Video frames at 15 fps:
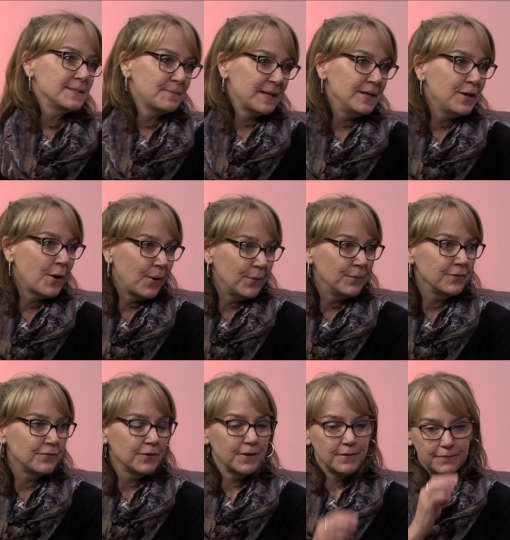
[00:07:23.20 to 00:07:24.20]
been known
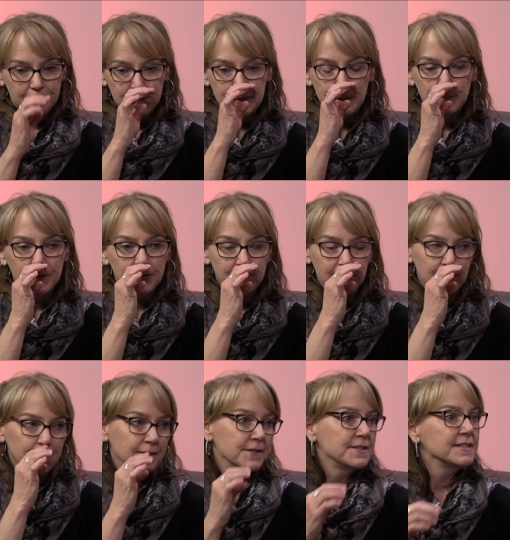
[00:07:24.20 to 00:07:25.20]
for, for a number of
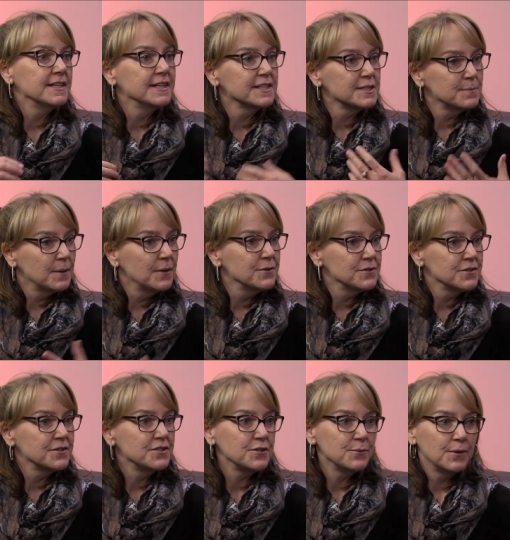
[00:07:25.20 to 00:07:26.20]
years that exposure
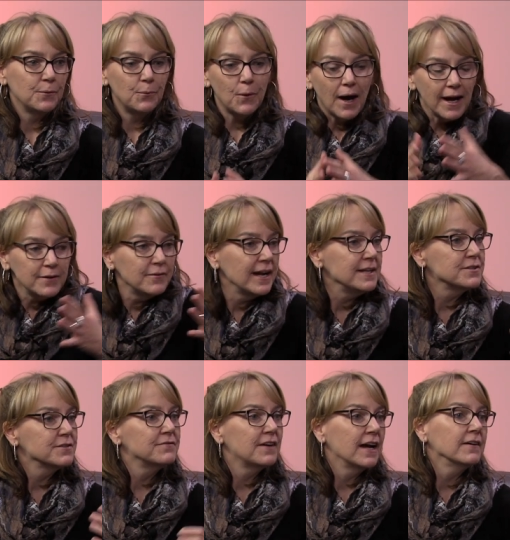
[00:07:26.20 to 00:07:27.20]
to a wide range
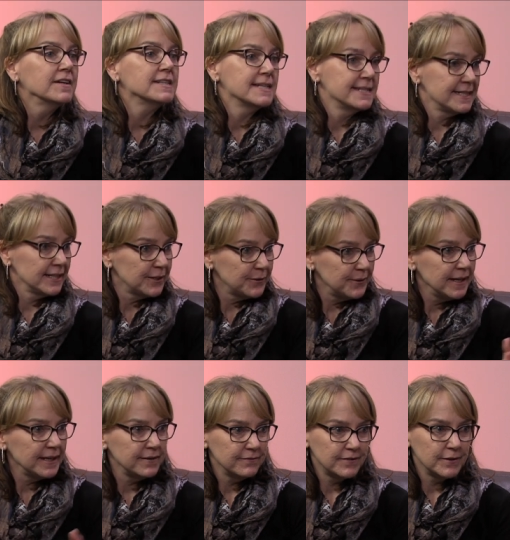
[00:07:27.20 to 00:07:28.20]
of viruses, including
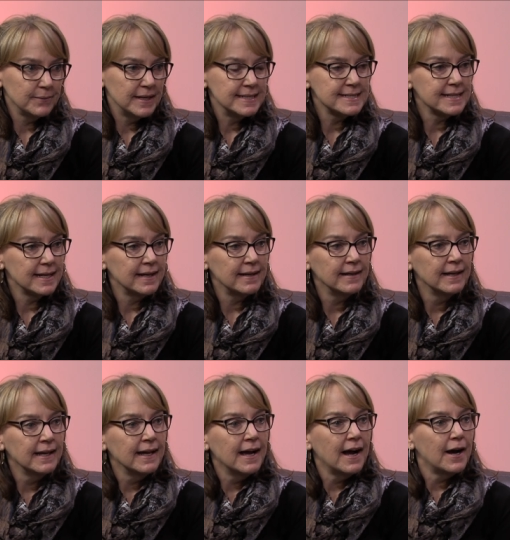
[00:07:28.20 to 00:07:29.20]
influenza,
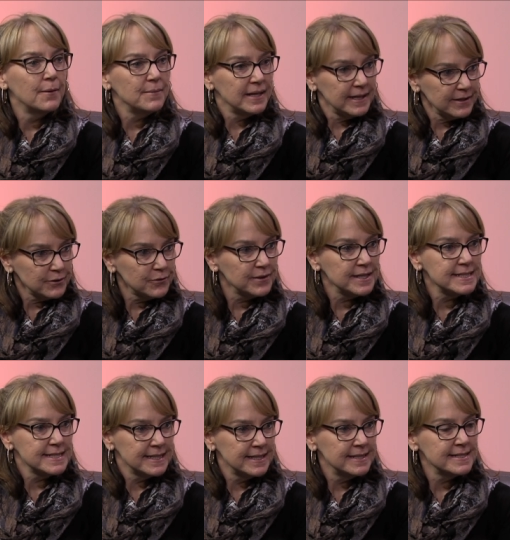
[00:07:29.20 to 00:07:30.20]
um,
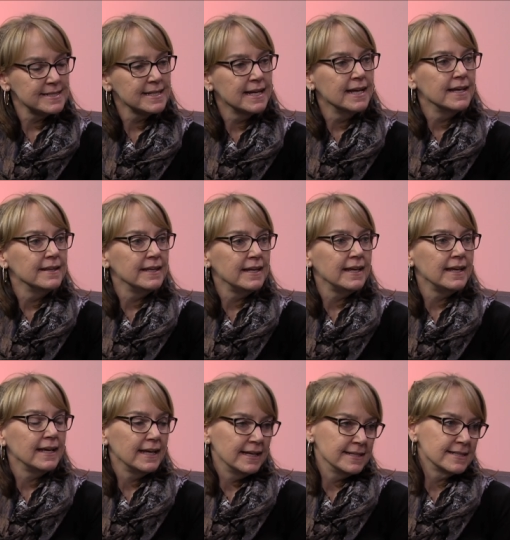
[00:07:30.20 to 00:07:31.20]
increases the
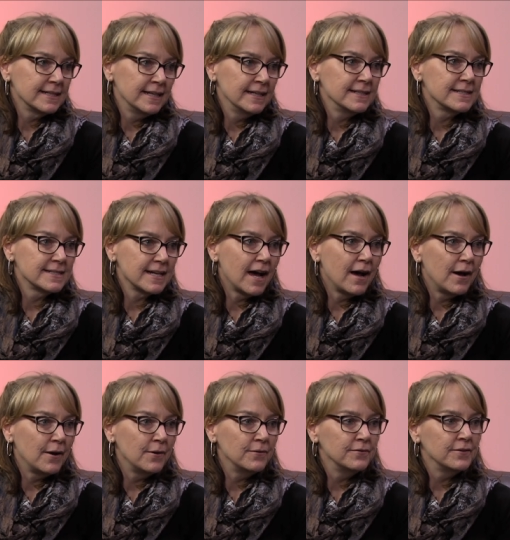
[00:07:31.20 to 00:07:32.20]
incidence
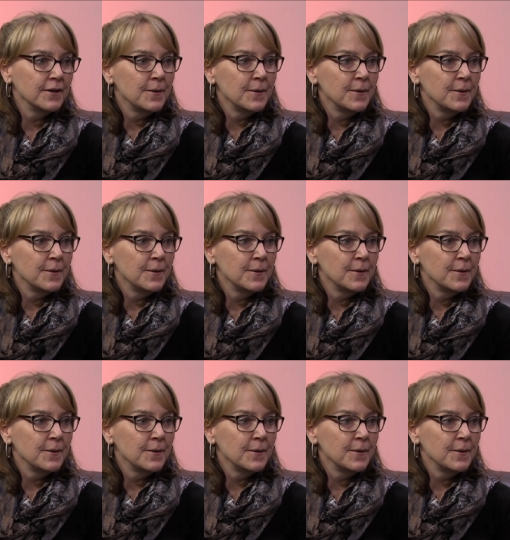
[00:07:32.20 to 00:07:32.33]
of